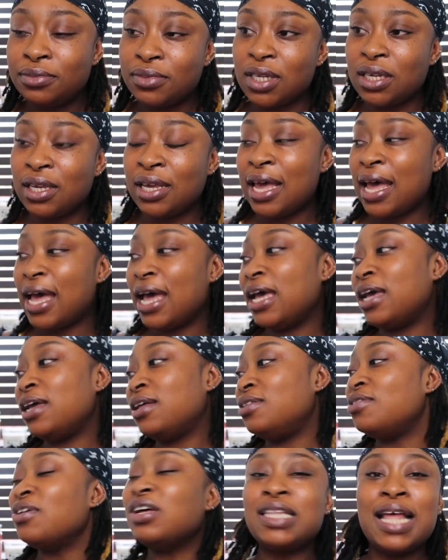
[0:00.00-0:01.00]

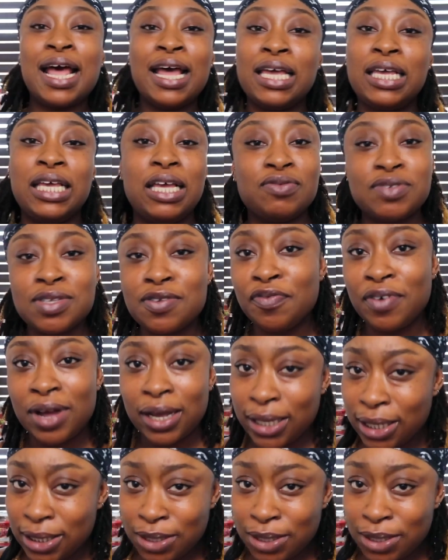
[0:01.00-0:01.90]
Okay? Not that he gives a fuck.